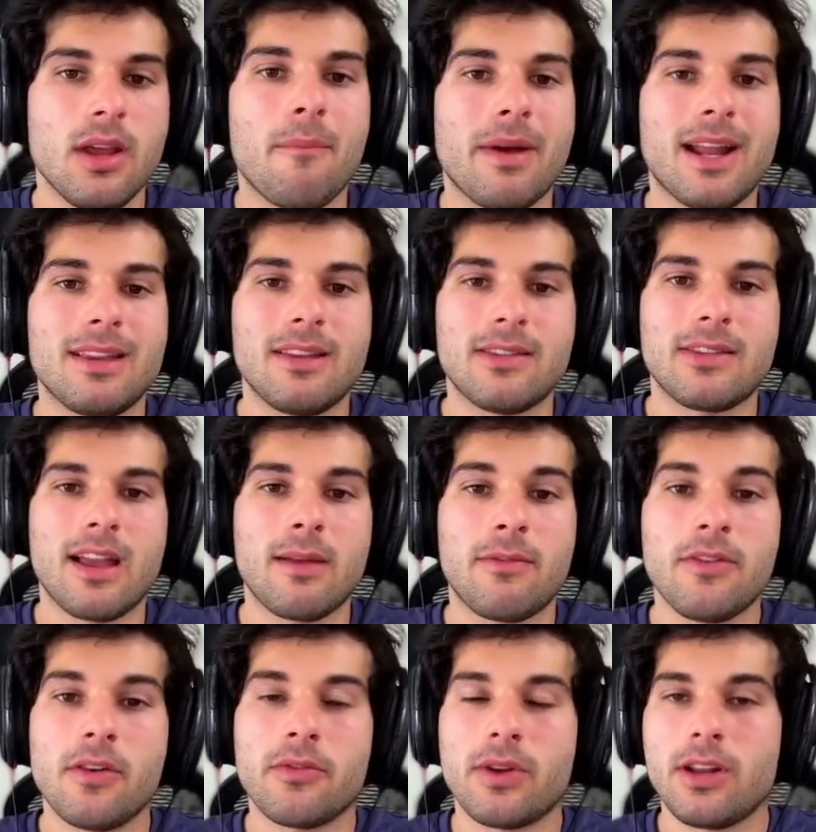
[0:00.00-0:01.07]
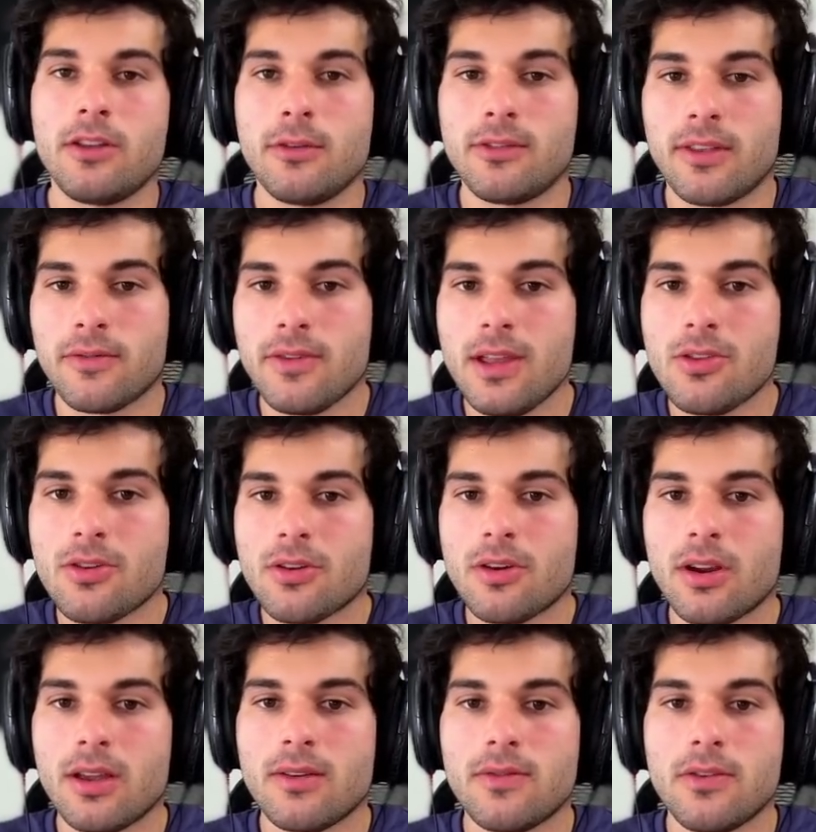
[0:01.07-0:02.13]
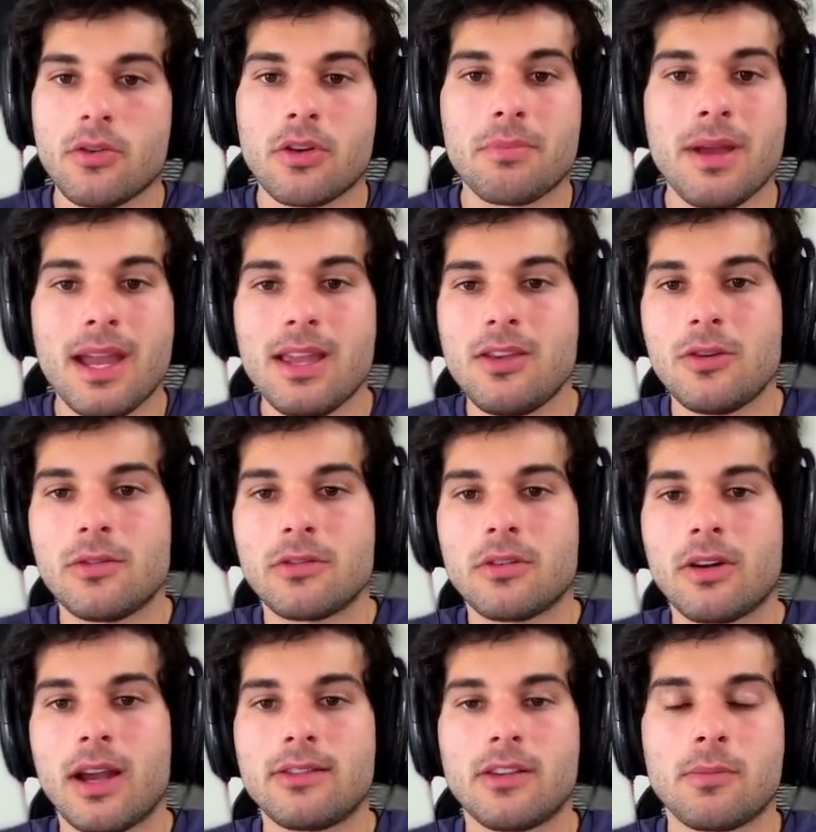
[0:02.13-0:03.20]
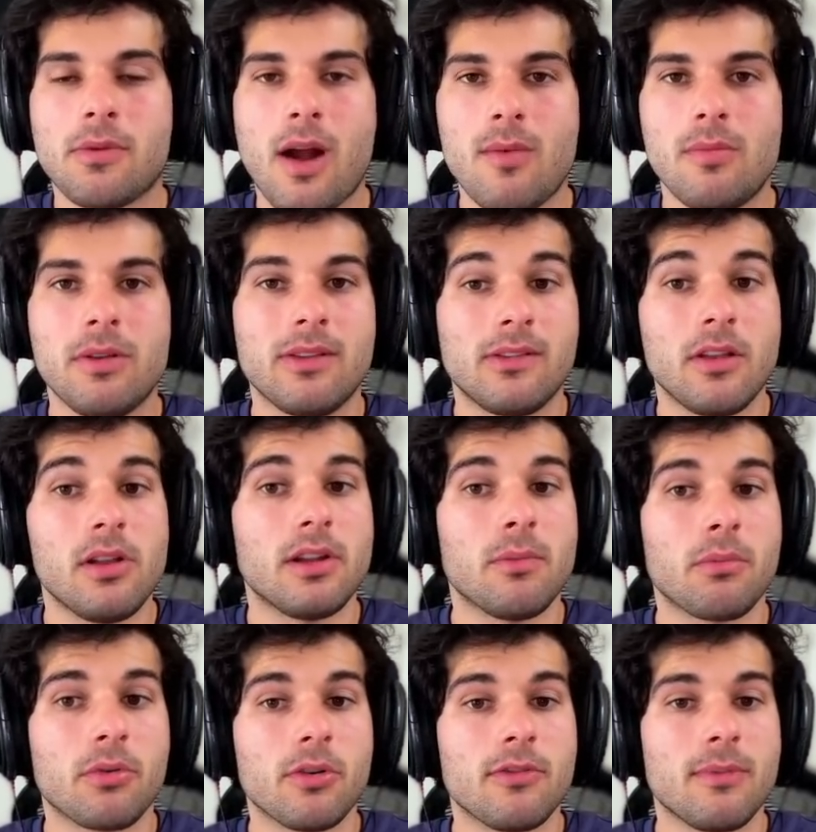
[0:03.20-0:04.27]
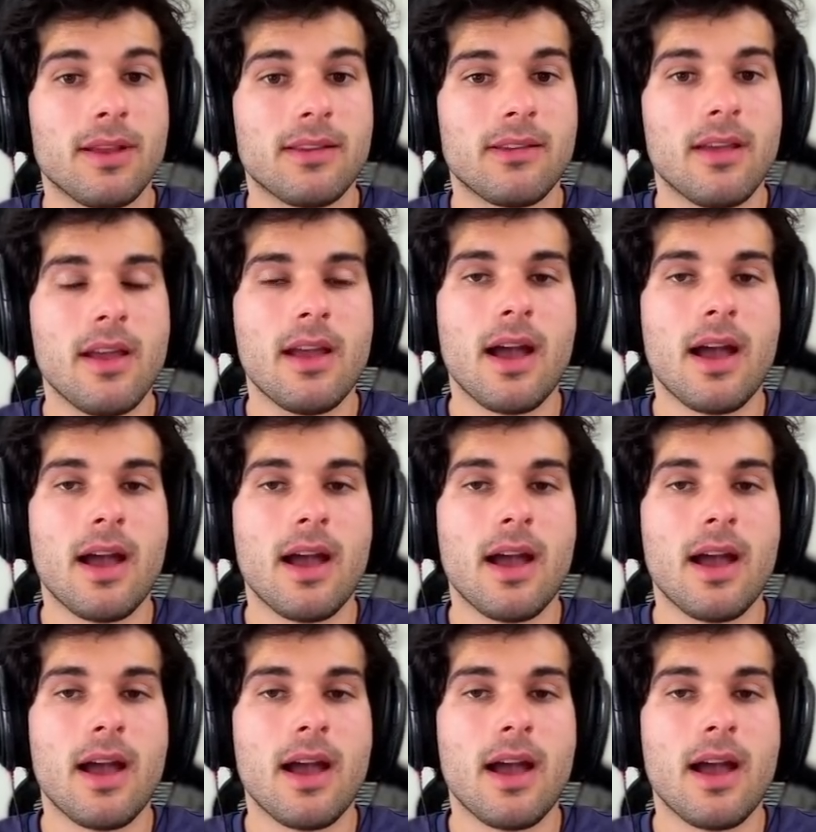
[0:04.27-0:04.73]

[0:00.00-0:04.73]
But at this time, feel free to use the feature if you're a paying user, as it's probably still an improvement